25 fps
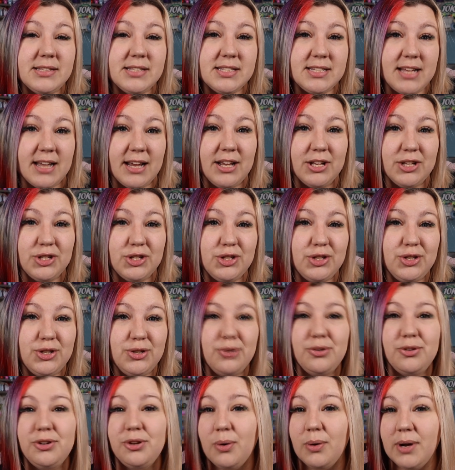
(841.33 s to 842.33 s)
stuck it
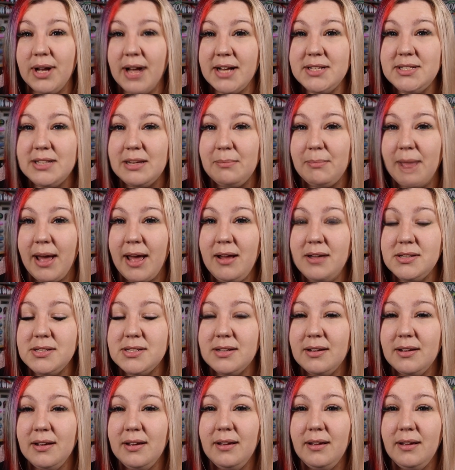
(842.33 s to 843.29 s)
to your cutting mat,